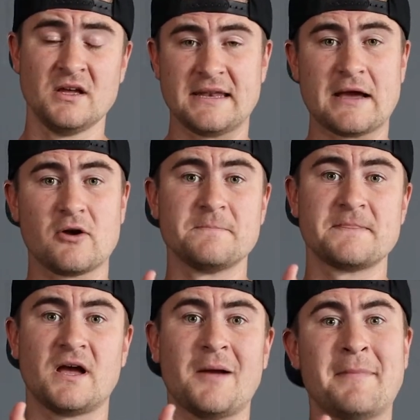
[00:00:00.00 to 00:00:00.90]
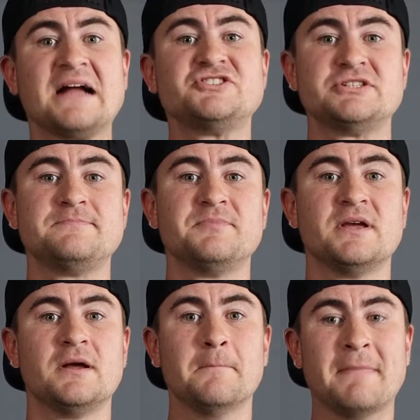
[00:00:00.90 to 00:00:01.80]
Now, imagine
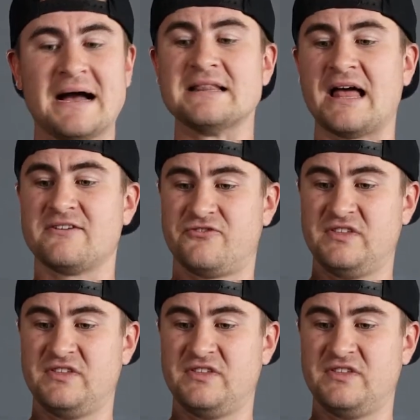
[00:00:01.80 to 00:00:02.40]
my life.